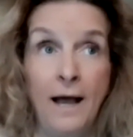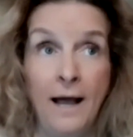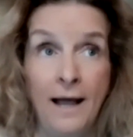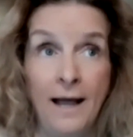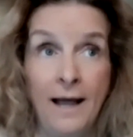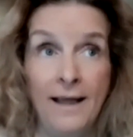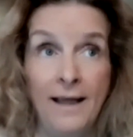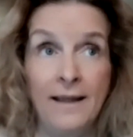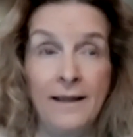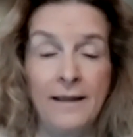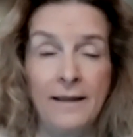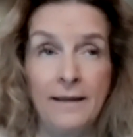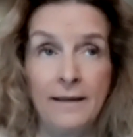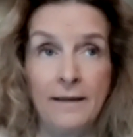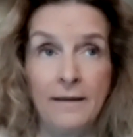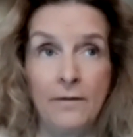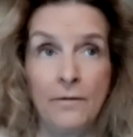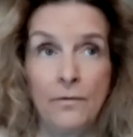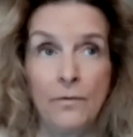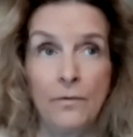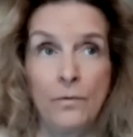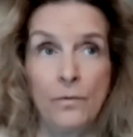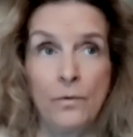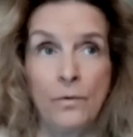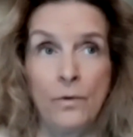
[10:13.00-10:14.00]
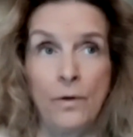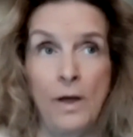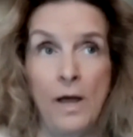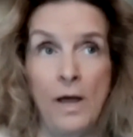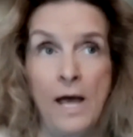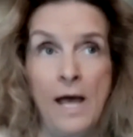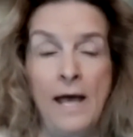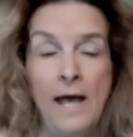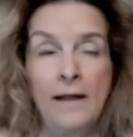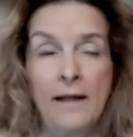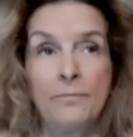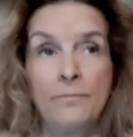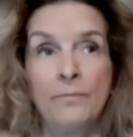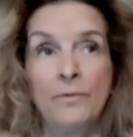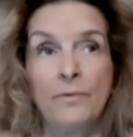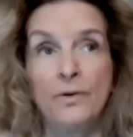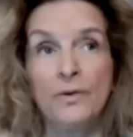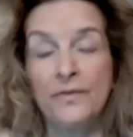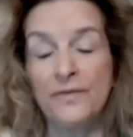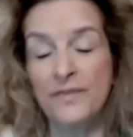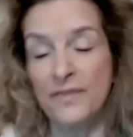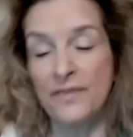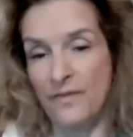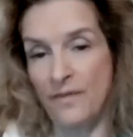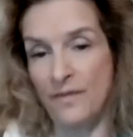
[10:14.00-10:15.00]
I had
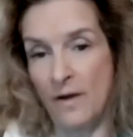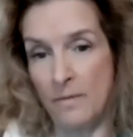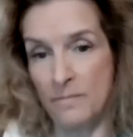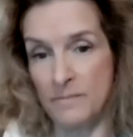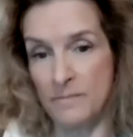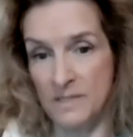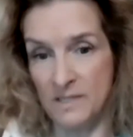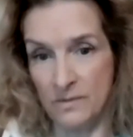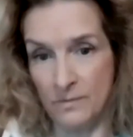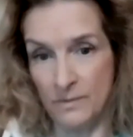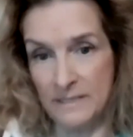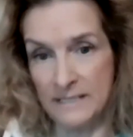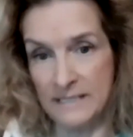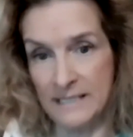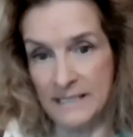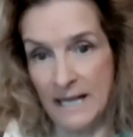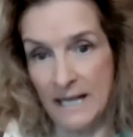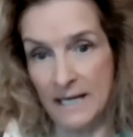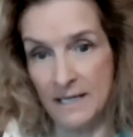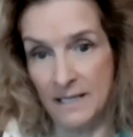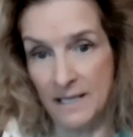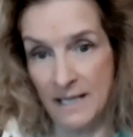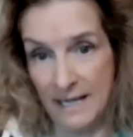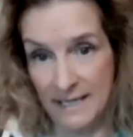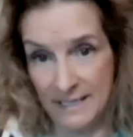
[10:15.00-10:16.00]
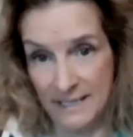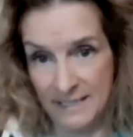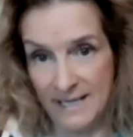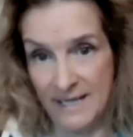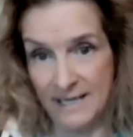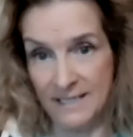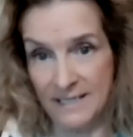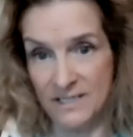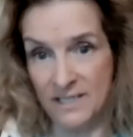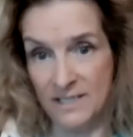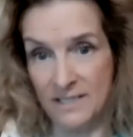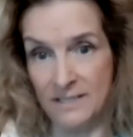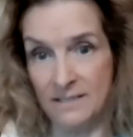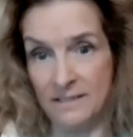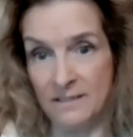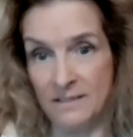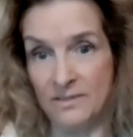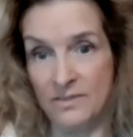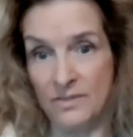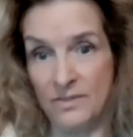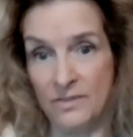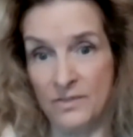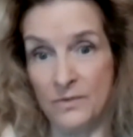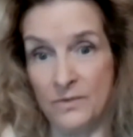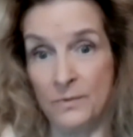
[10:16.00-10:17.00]
moved from suicidal ideation
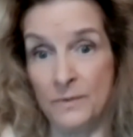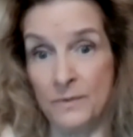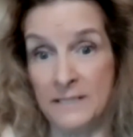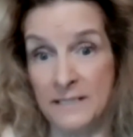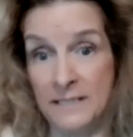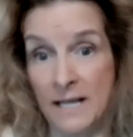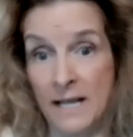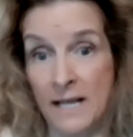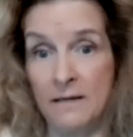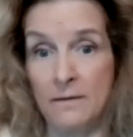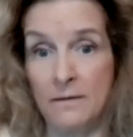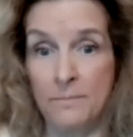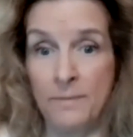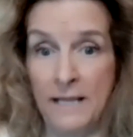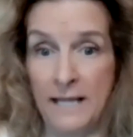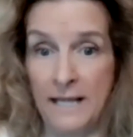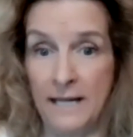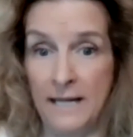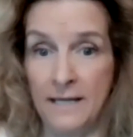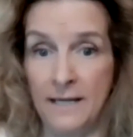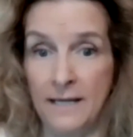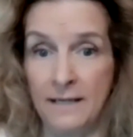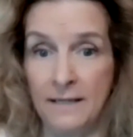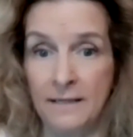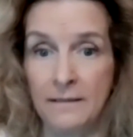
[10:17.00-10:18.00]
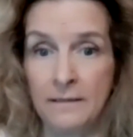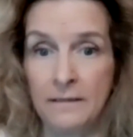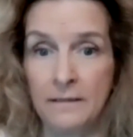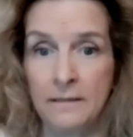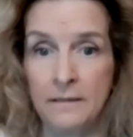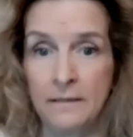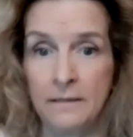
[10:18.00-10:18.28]
to suicidal planning